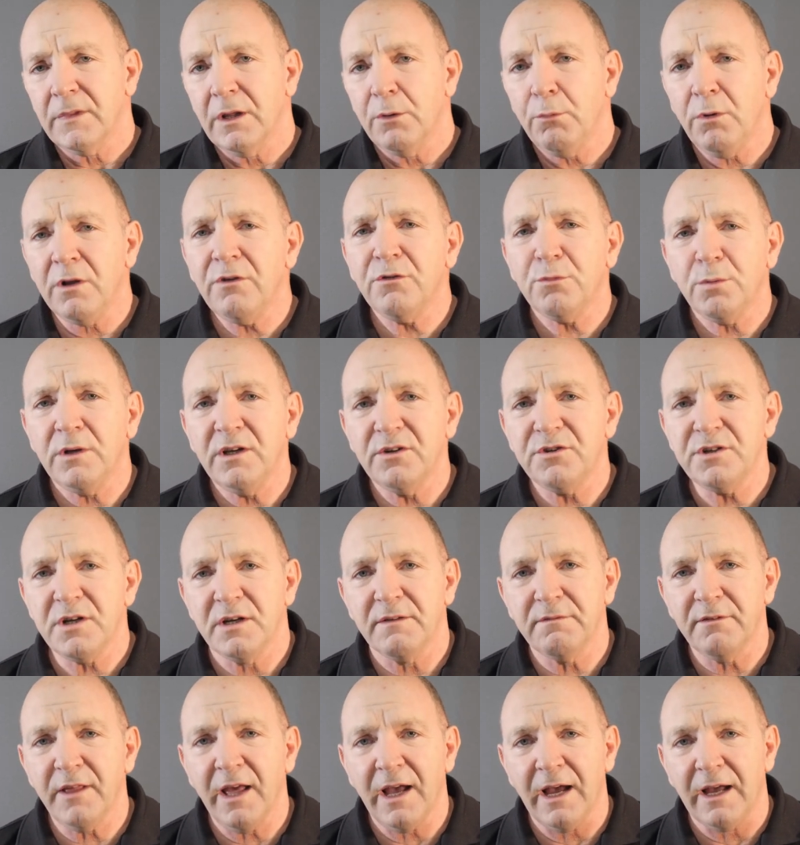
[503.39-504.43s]
Once we
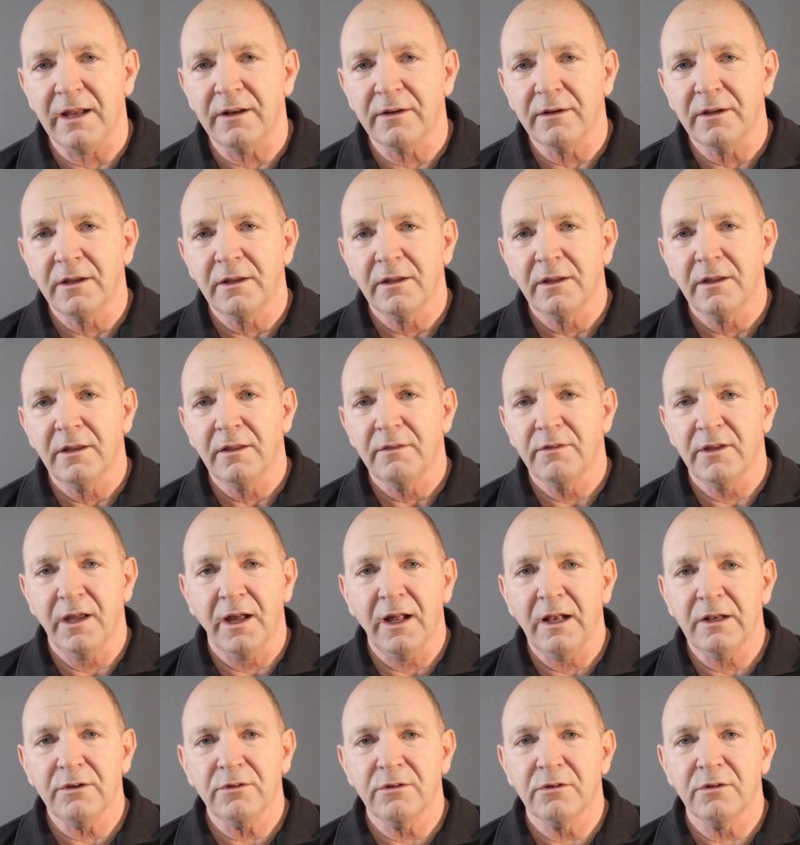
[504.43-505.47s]
achieve that, the
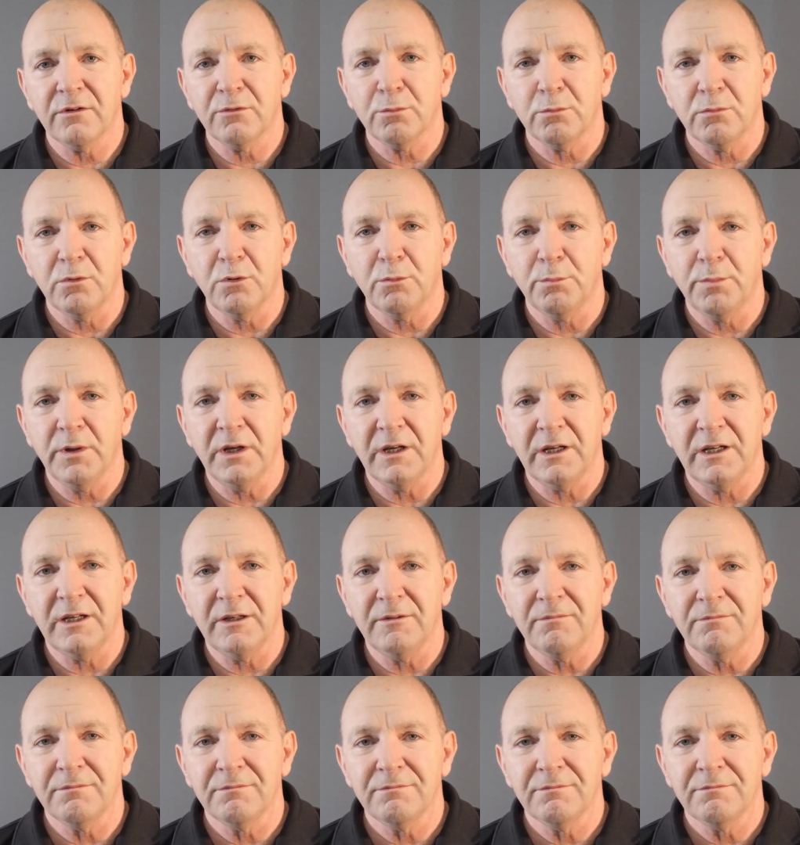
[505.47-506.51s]
answers will
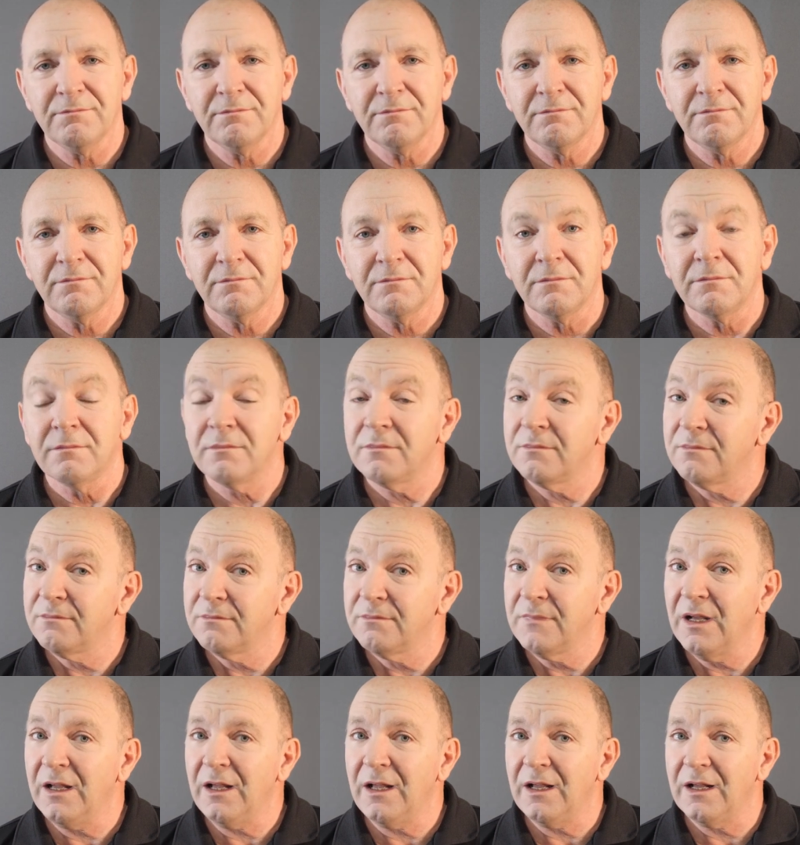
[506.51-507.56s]
be,
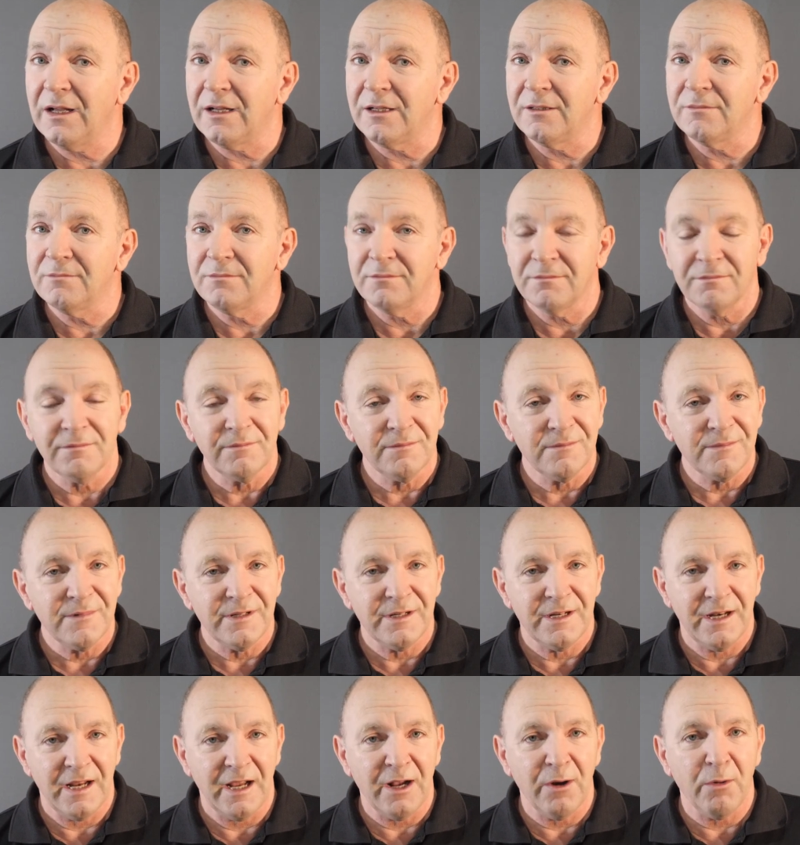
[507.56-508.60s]

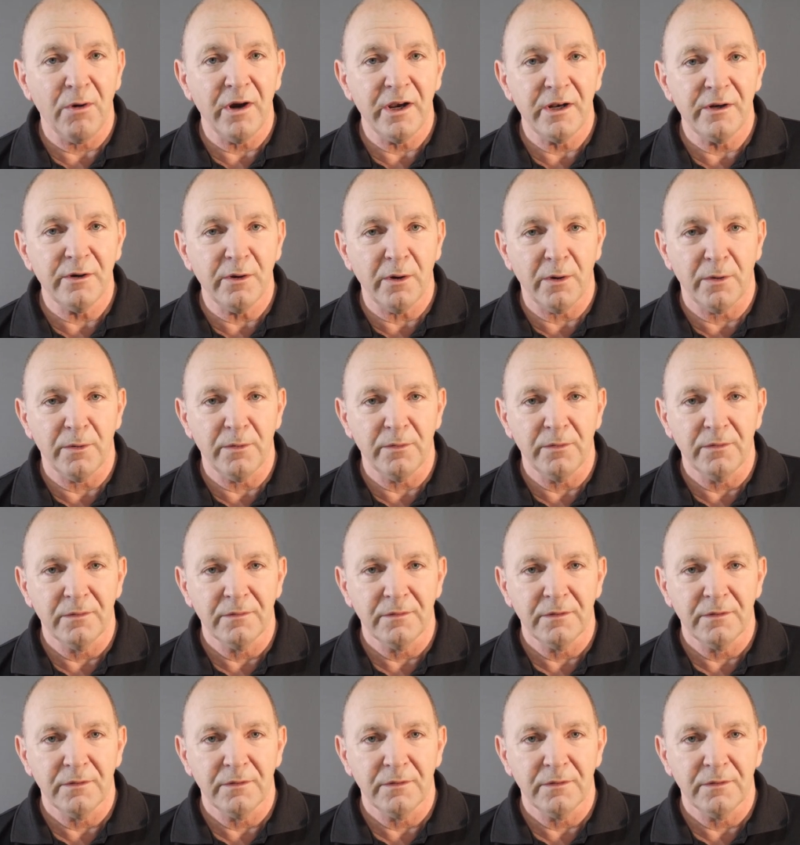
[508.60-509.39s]
now I know.